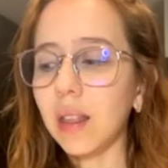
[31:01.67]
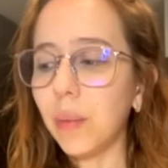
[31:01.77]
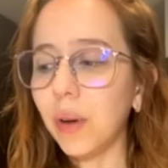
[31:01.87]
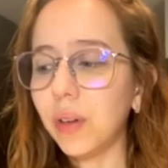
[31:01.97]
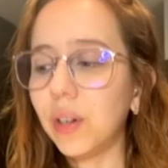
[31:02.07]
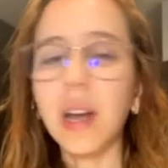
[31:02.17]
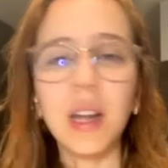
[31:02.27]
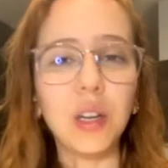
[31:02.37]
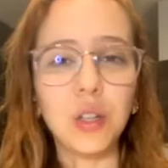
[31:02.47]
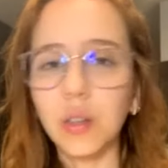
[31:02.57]
the butter, I
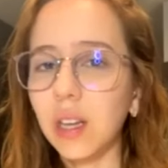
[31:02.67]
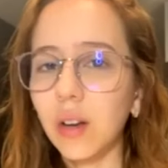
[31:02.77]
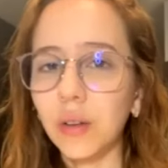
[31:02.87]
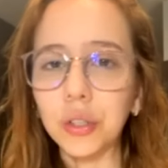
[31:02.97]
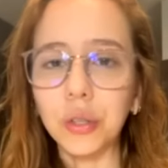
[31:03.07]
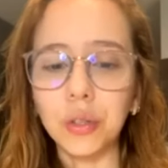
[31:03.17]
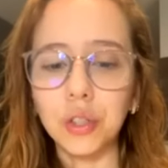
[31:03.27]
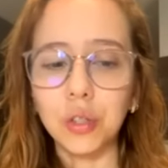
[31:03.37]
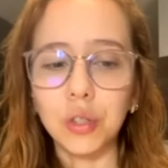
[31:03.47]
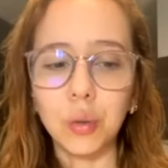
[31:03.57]
usually also
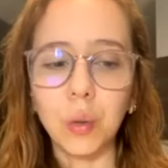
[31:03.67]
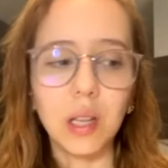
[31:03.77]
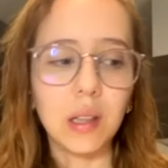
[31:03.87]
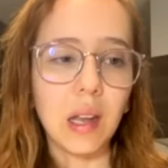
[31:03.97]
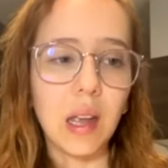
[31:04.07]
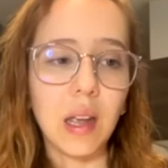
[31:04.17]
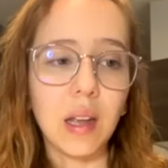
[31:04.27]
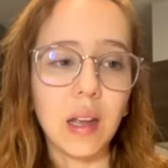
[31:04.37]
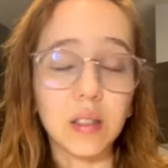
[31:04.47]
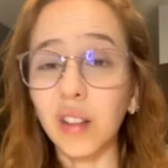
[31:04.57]
just do it
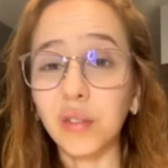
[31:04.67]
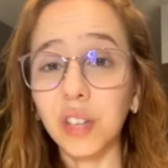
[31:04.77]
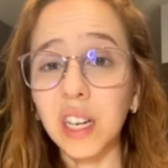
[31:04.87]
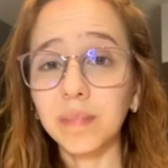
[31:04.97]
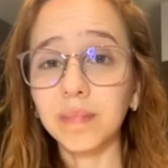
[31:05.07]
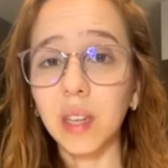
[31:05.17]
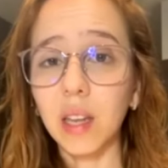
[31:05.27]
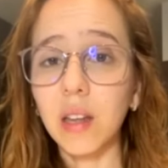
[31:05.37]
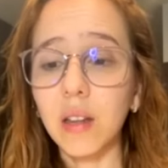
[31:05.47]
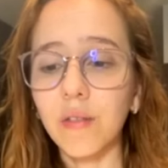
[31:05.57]
salt free.
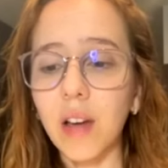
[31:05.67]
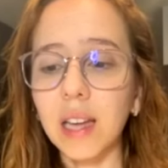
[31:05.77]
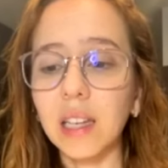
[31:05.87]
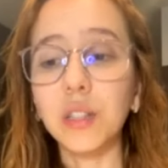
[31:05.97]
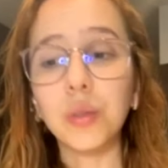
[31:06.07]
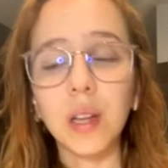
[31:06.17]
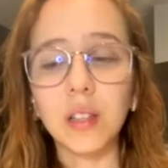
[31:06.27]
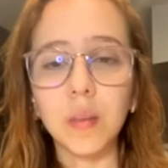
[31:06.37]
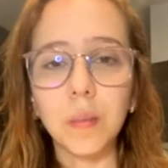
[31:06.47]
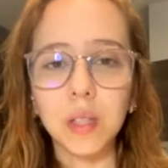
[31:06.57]
If I need to add
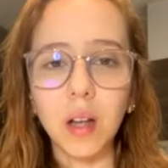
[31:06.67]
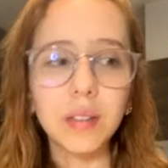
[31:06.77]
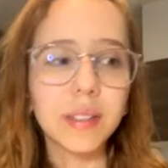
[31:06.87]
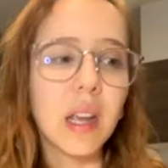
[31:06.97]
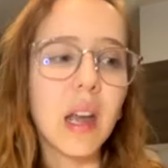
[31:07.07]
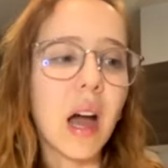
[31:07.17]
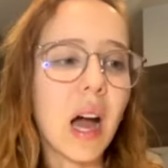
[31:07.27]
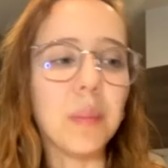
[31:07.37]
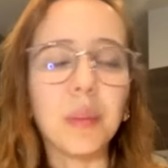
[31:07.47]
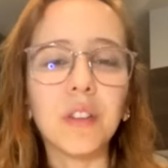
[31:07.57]
some salt,
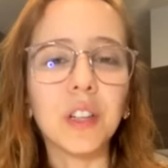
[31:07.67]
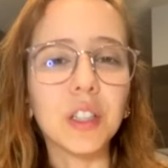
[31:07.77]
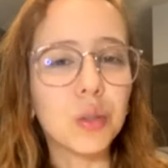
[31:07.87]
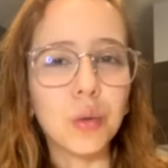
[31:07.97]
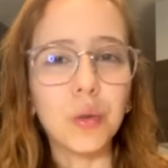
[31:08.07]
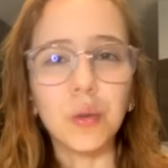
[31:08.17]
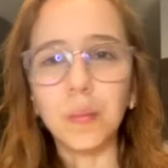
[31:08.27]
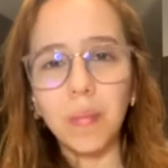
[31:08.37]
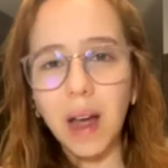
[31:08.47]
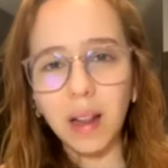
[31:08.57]
I prefer to
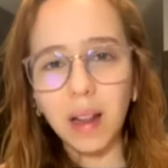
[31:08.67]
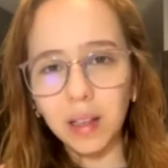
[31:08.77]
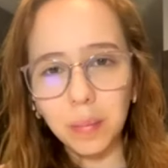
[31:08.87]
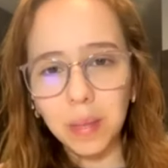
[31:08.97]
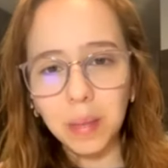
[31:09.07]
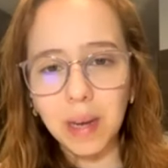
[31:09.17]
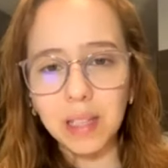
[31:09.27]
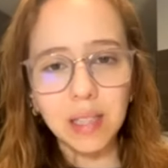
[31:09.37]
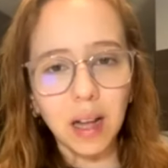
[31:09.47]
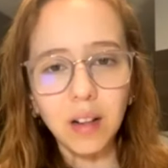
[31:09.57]
add a little bit
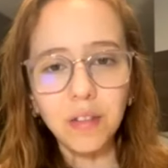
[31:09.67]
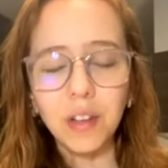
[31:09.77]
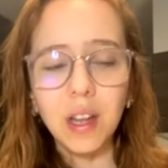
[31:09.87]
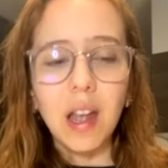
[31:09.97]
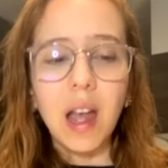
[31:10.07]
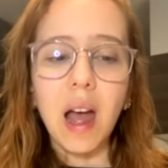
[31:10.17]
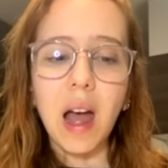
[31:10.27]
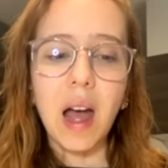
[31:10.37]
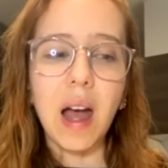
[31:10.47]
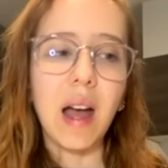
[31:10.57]
myself
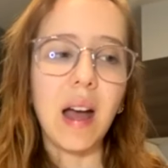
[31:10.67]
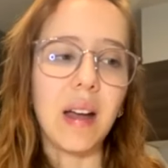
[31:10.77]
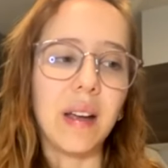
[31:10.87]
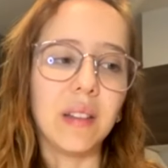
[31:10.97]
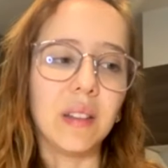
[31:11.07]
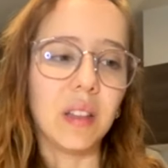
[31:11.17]
and